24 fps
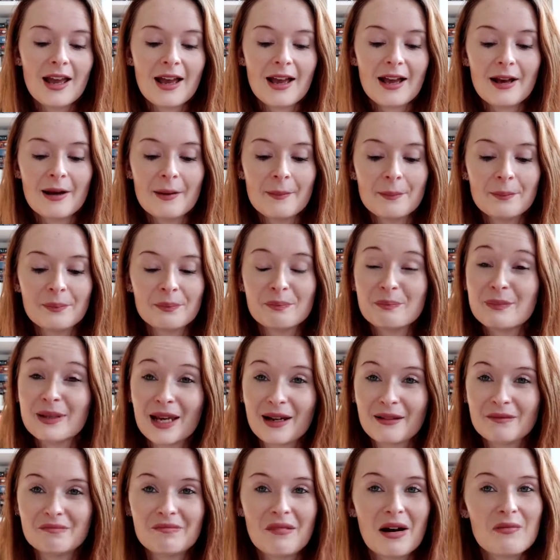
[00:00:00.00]
But
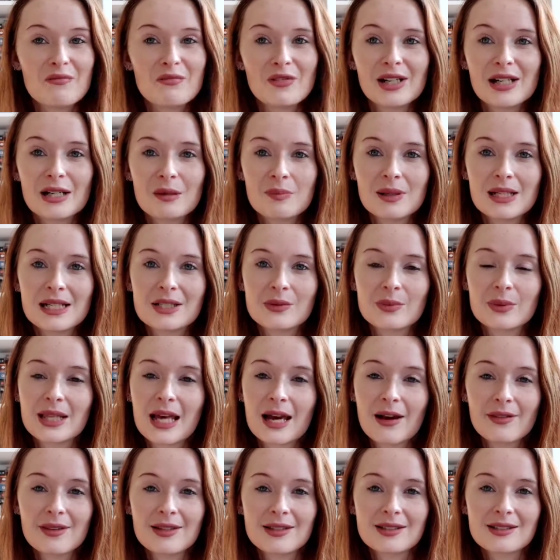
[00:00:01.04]
yeah, I'm really pleased with
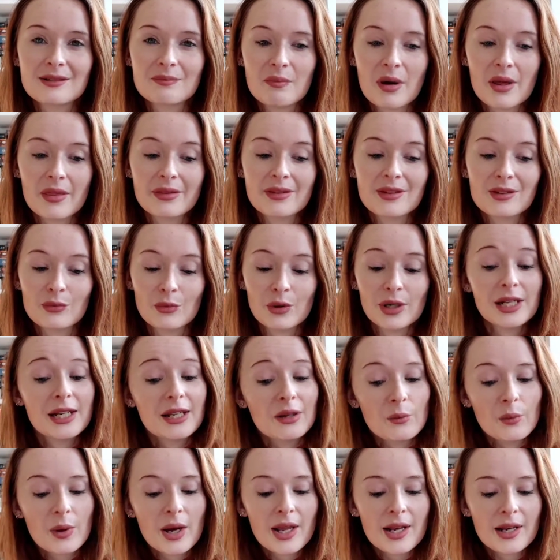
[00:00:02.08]
how this month's
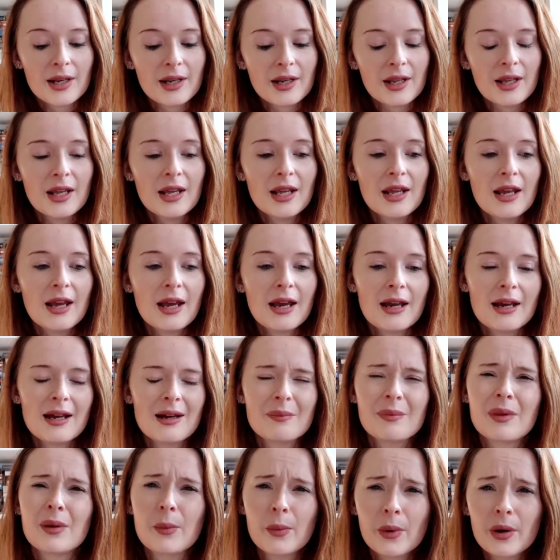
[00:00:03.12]
reading went.
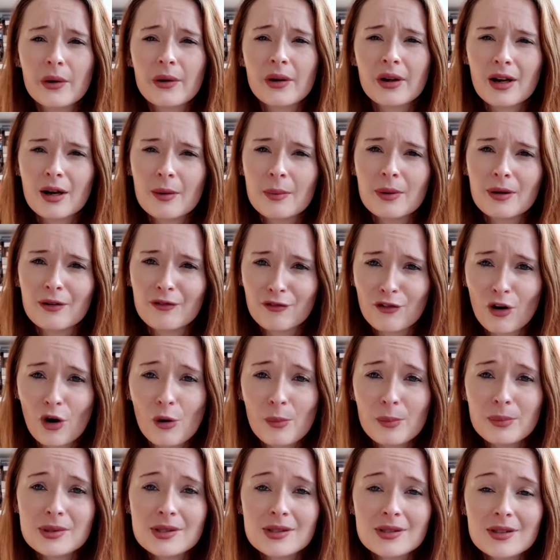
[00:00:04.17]
There were a couple of
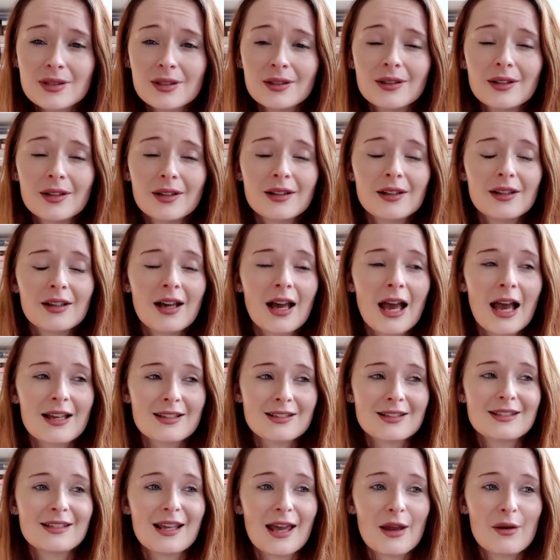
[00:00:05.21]
flops,
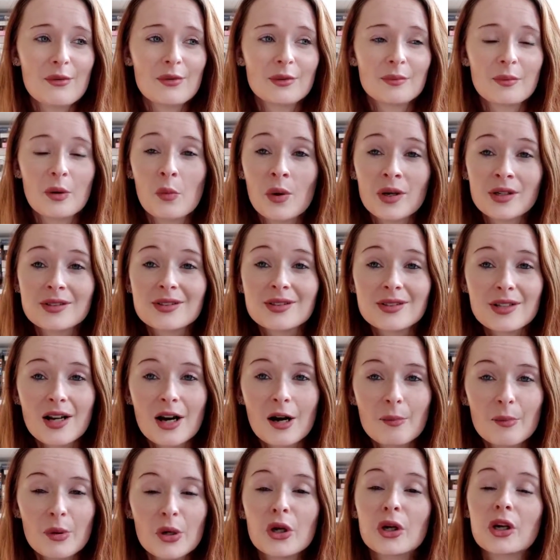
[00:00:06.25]
as I say, with my one
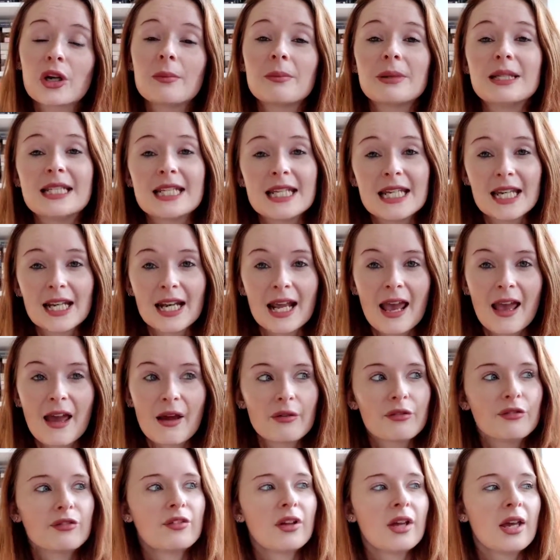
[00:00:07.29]
star book and my
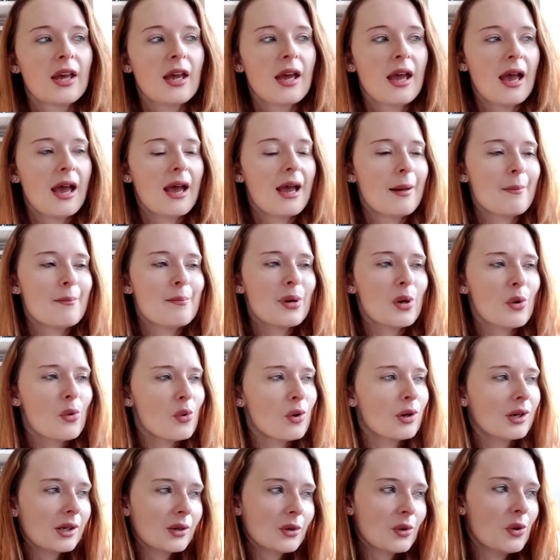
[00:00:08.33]
DNF. But
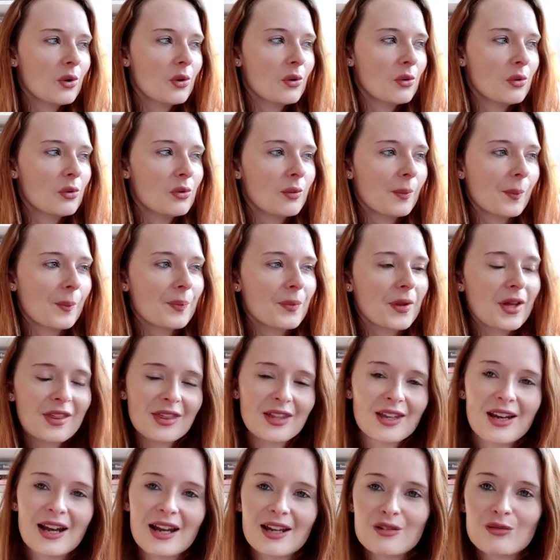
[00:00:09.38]
all in all, I
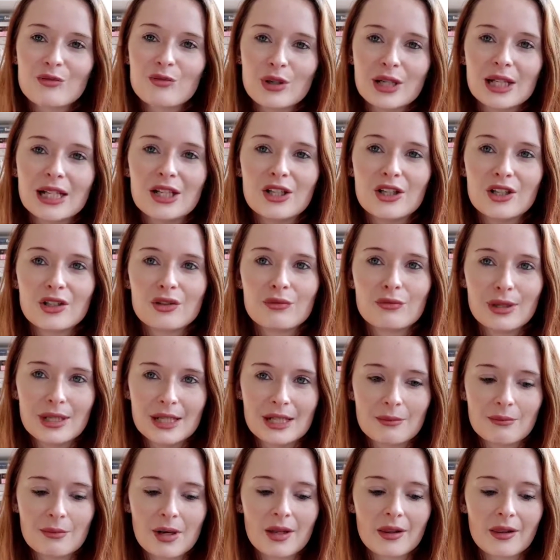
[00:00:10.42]
think I had a really good
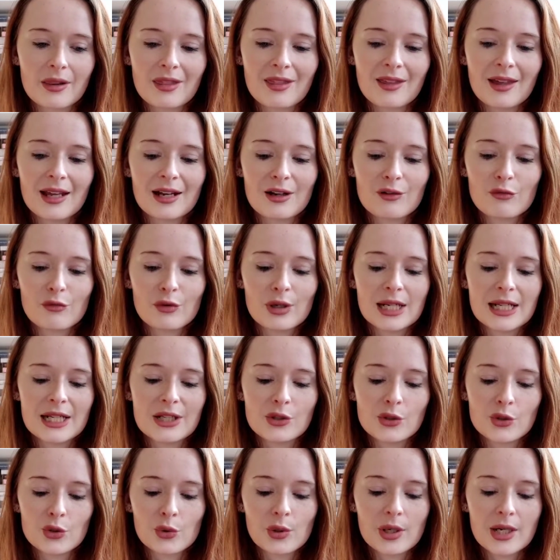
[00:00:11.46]
reading month and I've really
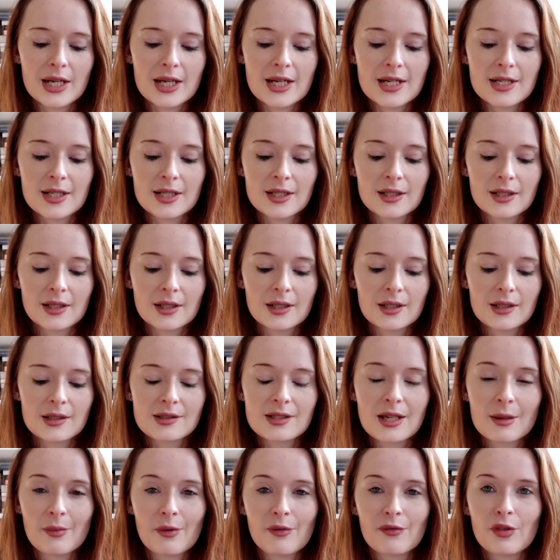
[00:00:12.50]
enjoyed
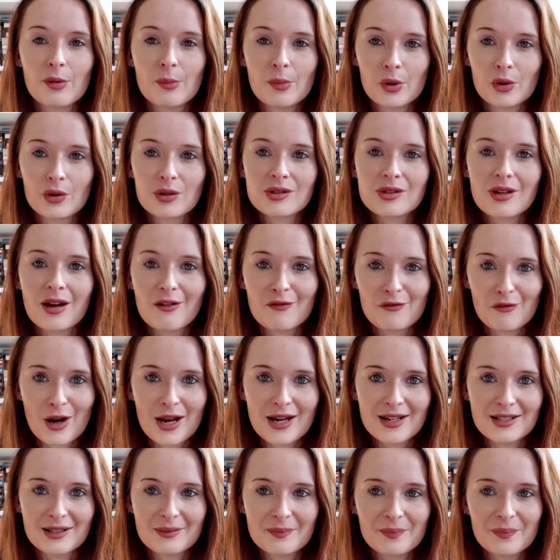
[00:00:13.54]
some of the books I've
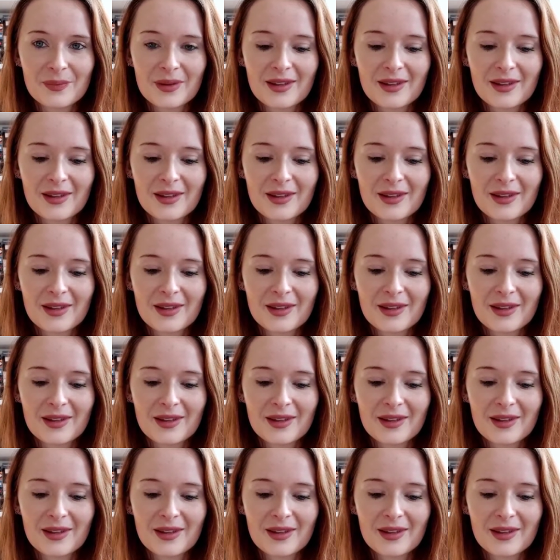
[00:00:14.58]
read.